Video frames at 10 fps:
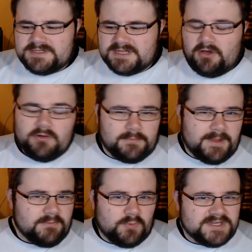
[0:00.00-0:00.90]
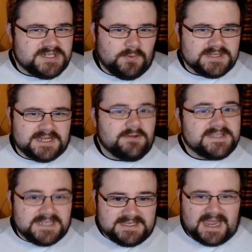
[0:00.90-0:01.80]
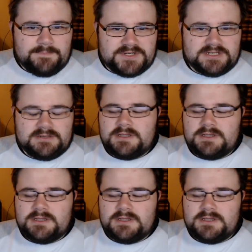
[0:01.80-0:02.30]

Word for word: I can't remember which it was. I know it's an adaptation